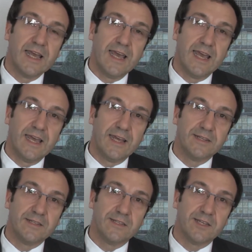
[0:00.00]

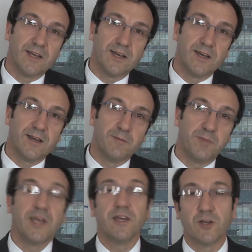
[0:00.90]
And
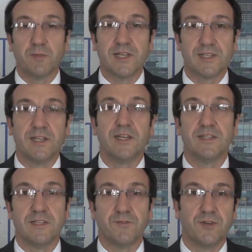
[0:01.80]
being in a big city
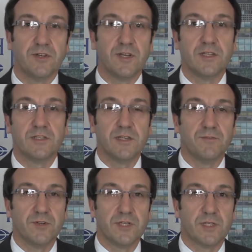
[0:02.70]
is different. It is a
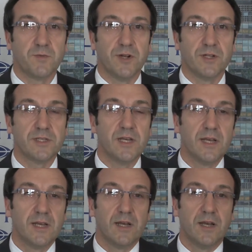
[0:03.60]
different experience.
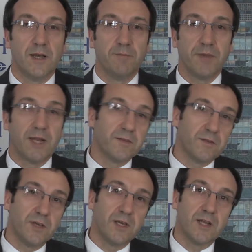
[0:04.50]
Another
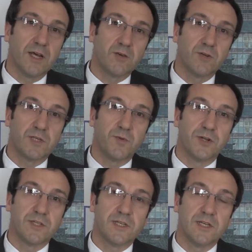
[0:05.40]
thing that I could
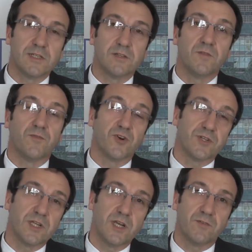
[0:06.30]
experience is the
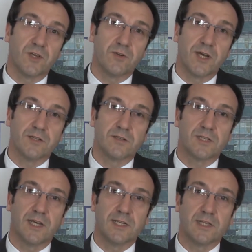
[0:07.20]
diversity of the United
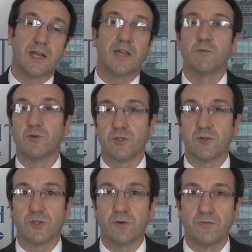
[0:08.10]
States, and that was
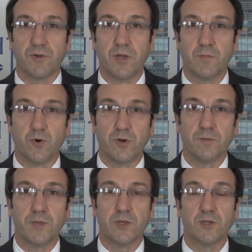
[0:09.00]
also very
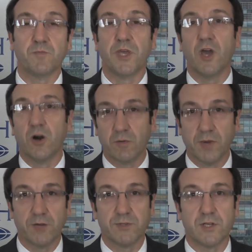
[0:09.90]
important because beyond
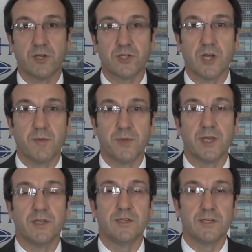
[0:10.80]
my research
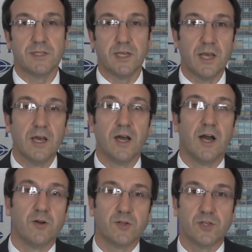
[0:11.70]
topic in DC,
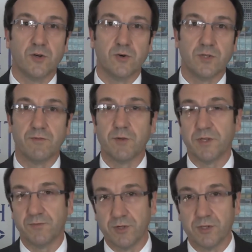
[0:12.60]
I also developed
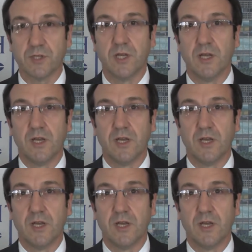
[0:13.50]
different